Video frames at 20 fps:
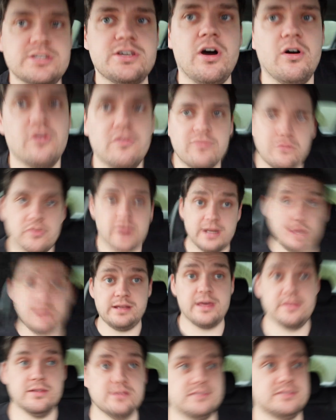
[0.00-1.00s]
Golf or any of
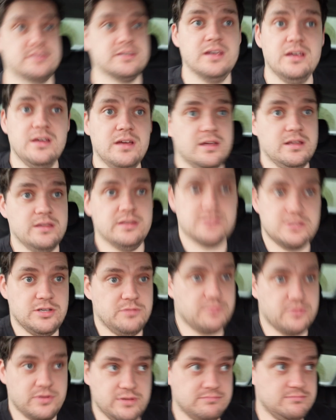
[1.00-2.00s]
the others, the
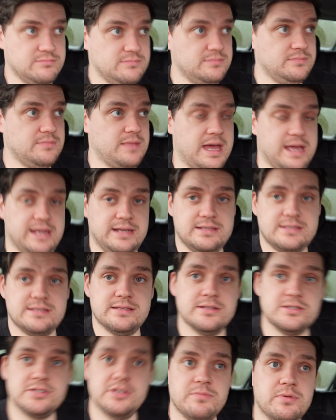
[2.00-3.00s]
2.8s
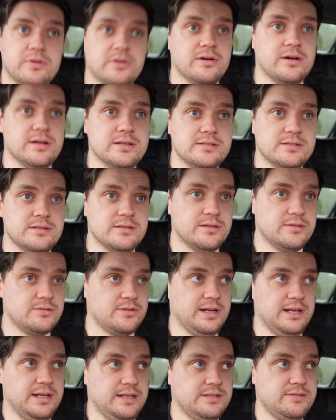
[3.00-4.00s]
and the 2.9s and the
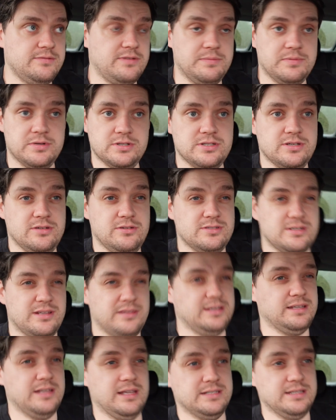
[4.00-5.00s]
3.2s, I
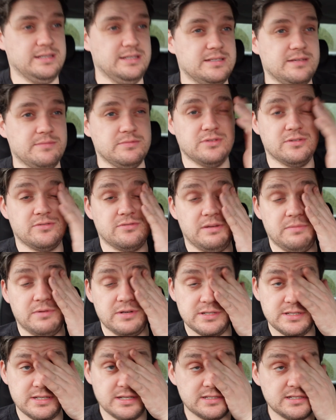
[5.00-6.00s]
think they did this up to a
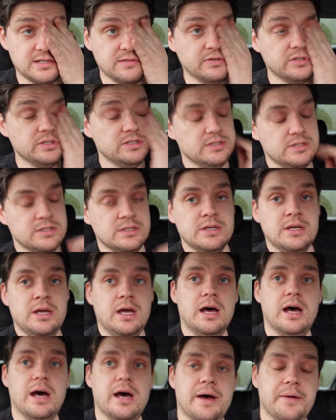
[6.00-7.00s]
3.6 even.
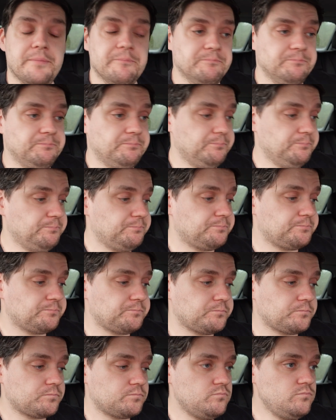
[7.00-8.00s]
So
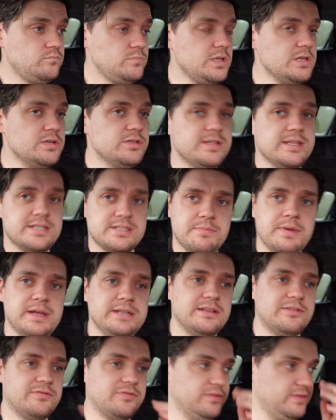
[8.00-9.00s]
this is a bit
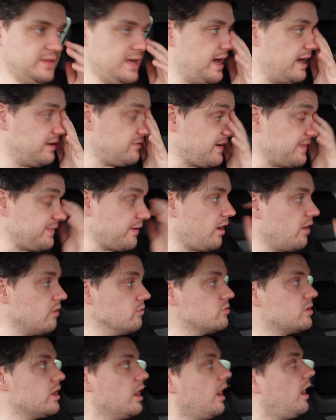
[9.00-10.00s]
different there. In fact, the
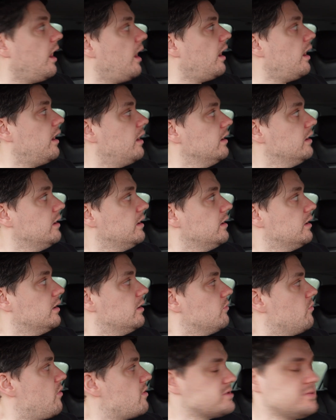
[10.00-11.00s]
whole car
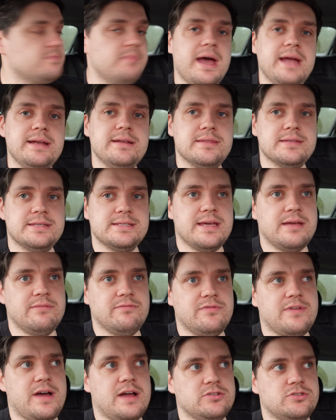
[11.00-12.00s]
was made in the same
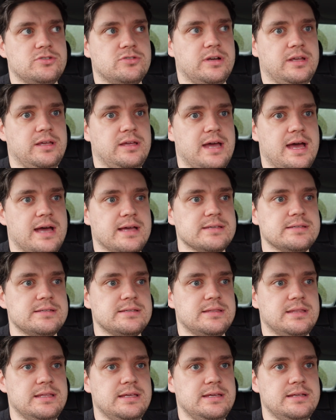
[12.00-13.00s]
factory
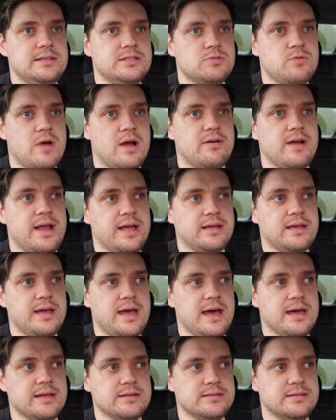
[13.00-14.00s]
as the Touareg
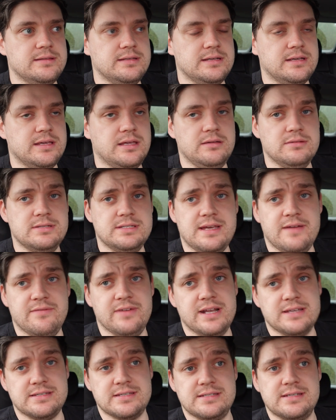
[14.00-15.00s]
and the Q7.
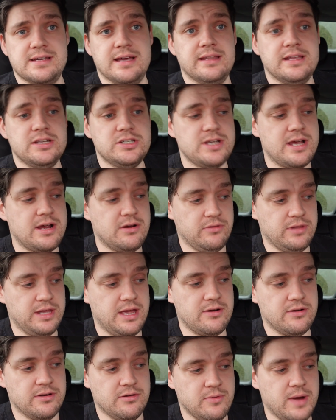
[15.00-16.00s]
And as I say, they share all
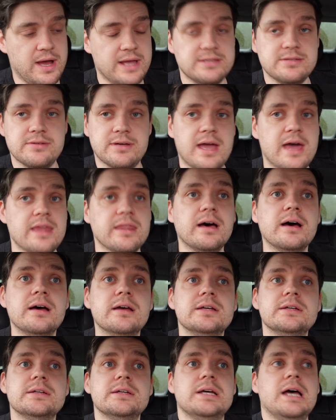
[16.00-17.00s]
their underwear together.
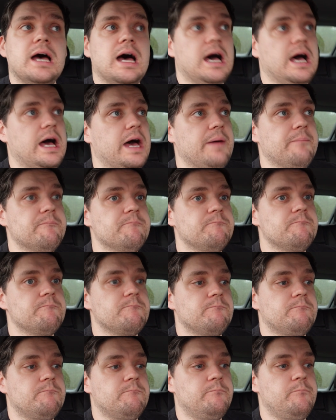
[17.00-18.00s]

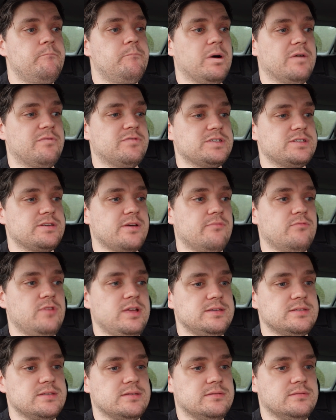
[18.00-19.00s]
But for some
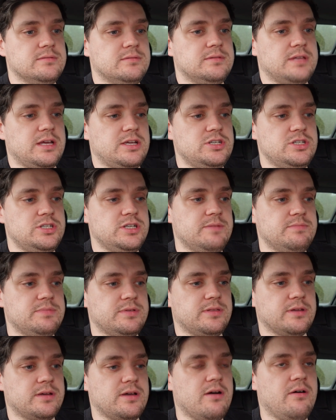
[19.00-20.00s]
reason, they
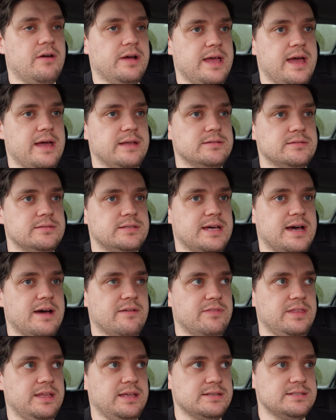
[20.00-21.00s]
shipped the Cayenne to
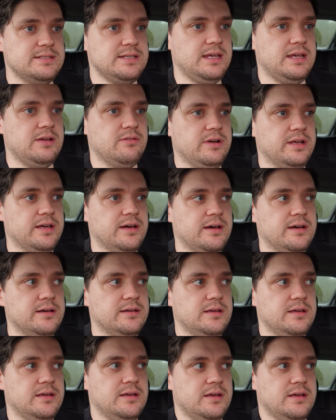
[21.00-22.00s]
have the interior
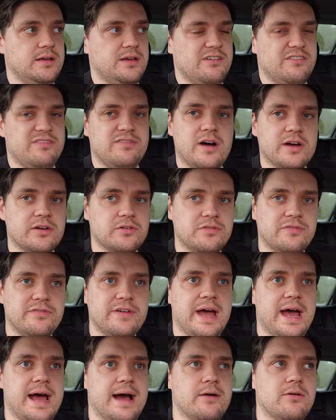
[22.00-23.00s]
final
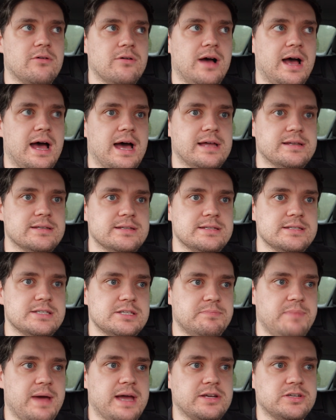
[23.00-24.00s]
fit out and
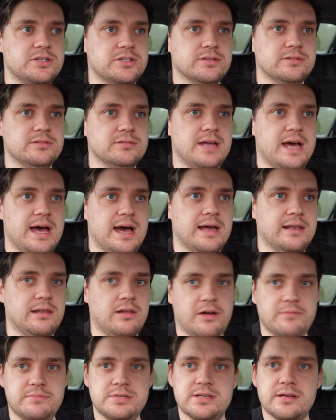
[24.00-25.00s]
inspection at
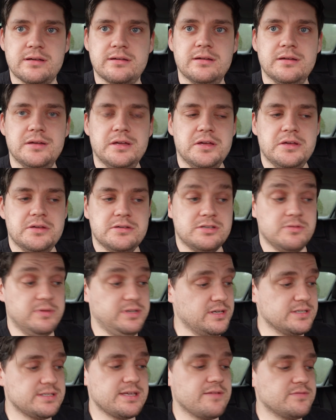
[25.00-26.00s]
Leipzig. So it
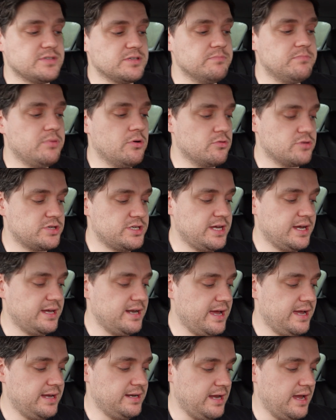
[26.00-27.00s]
does have some Porsche
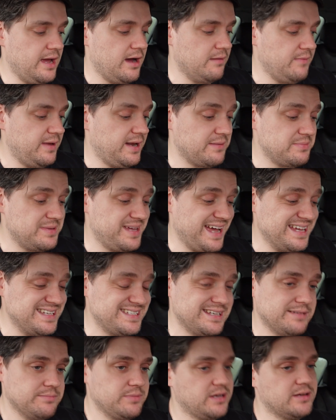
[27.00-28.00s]
DNA in it. I mean, I'm
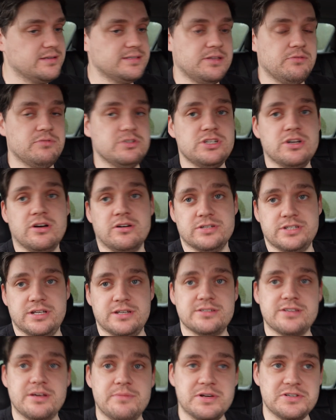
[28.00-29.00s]
guessing because they were charging
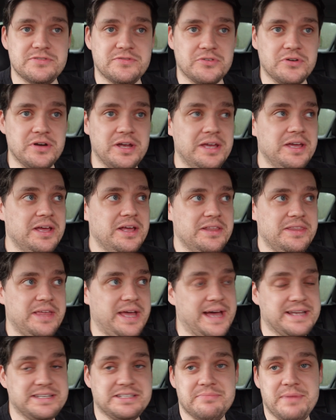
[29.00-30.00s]
so much for it, they
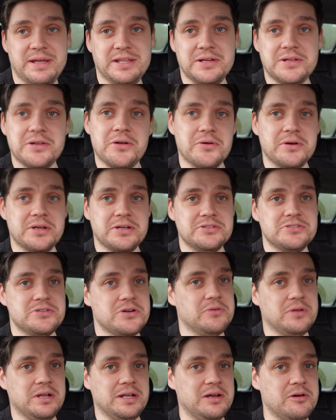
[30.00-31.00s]
had to make the quality
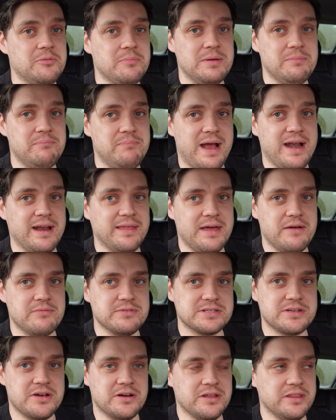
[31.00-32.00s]
control a little bit better. That
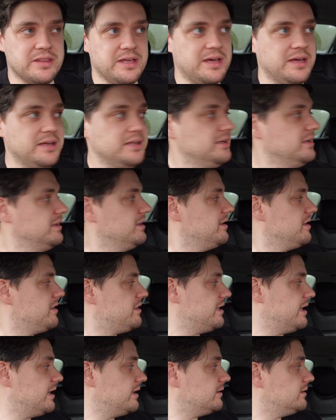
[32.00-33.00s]
was kind of their
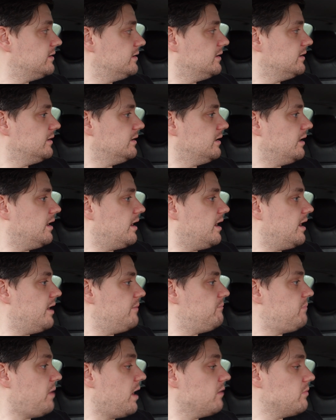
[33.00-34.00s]
thing.
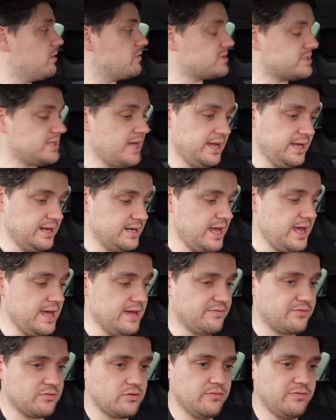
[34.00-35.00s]
But I will say in
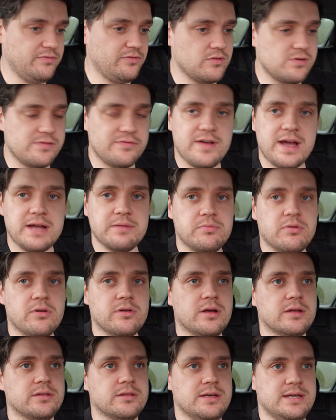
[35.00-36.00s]
here, for a VAG
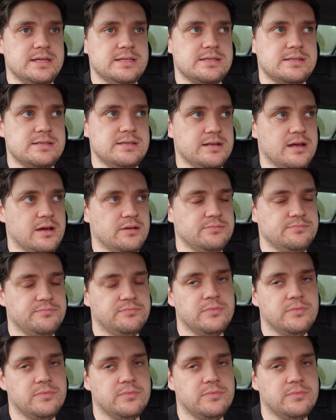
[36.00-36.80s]
product that is, you know,